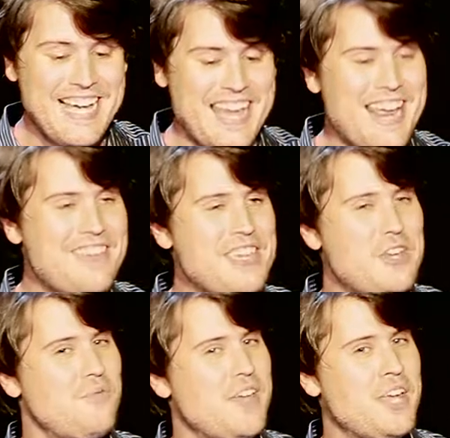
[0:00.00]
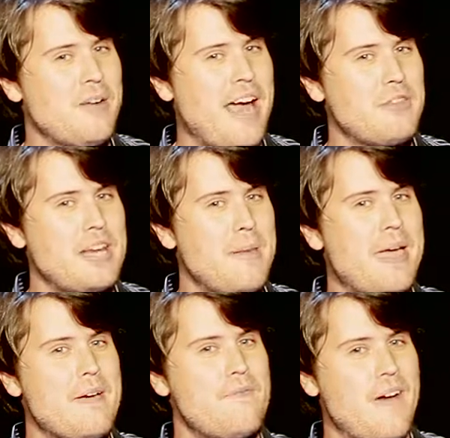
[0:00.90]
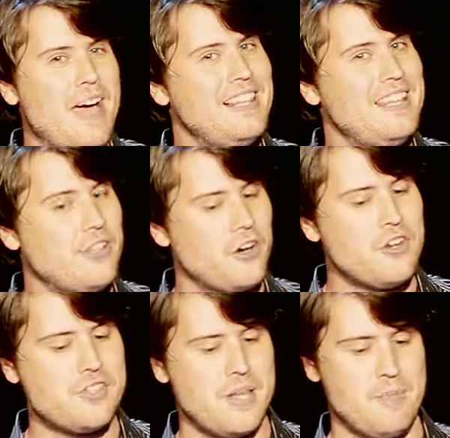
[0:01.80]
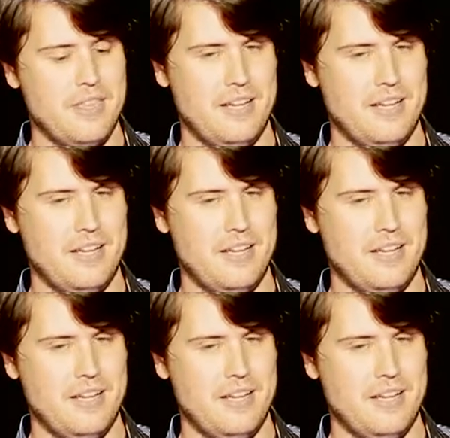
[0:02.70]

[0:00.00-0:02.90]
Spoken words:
And I think you're figuring out that I may have finally learned something.